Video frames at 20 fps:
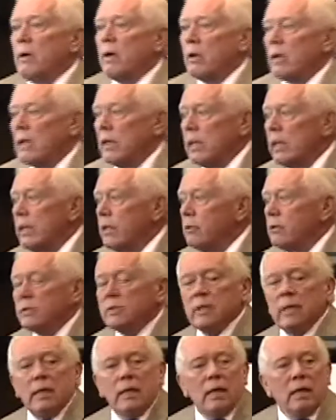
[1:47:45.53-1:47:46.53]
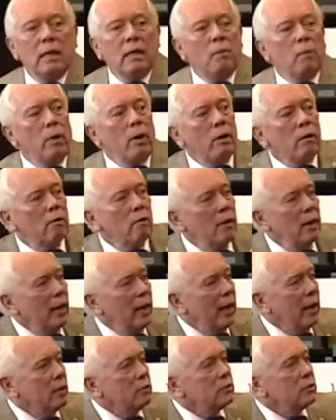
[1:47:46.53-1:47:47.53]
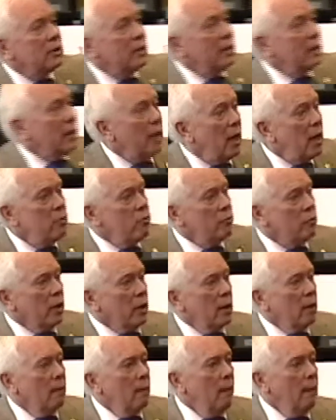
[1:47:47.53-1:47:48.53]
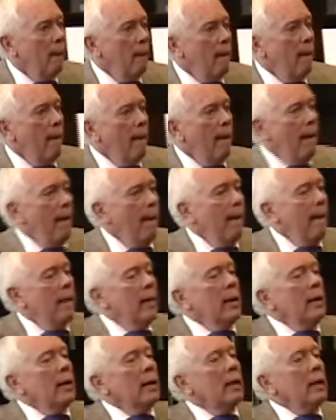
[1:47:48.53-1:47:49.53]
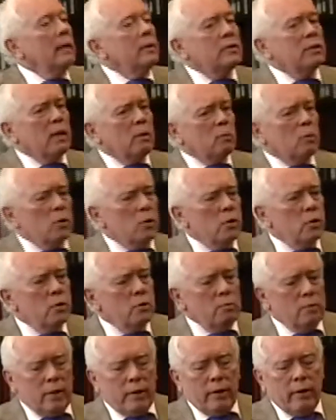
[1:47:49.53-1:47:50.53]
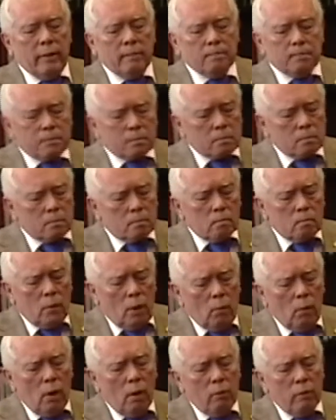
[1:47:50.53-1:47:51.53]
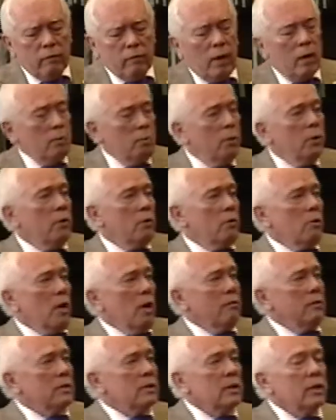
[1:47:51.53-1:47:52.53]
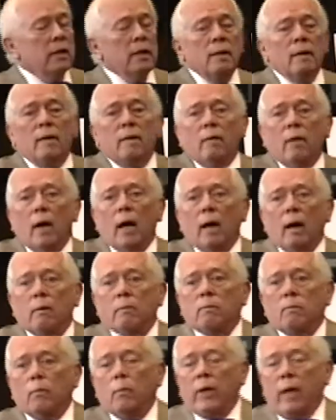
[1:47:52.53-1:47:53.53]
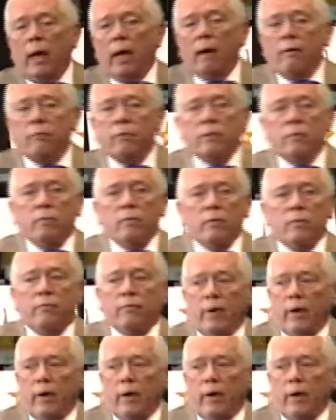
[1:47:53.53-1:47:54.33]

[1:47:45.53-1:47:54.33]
American leaders than anywhere else in the country. And you say, well, who, Larry? Well, we've got Booker, obviously. Uh, we have the, the